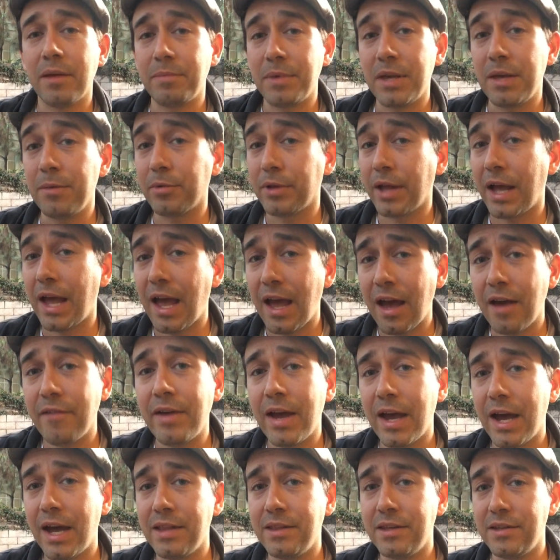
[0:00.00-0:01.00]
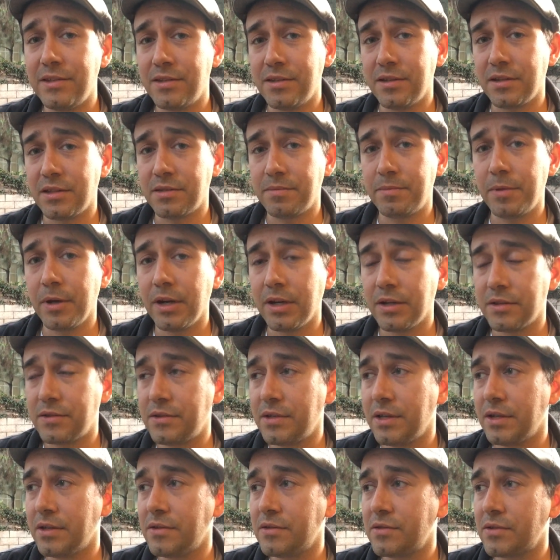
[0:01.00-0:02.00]
that people have had these
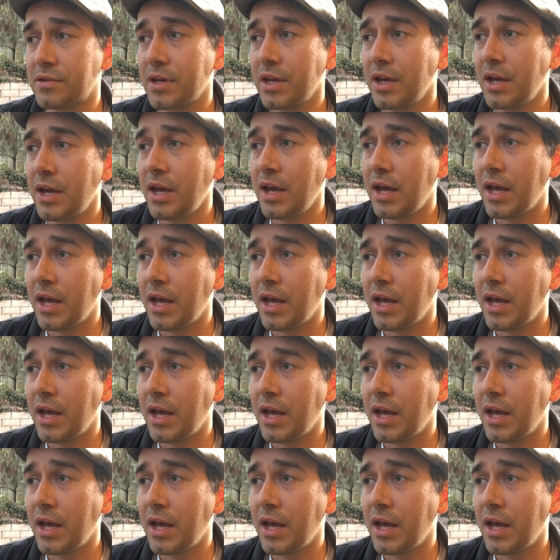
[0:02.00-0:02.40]
experiences,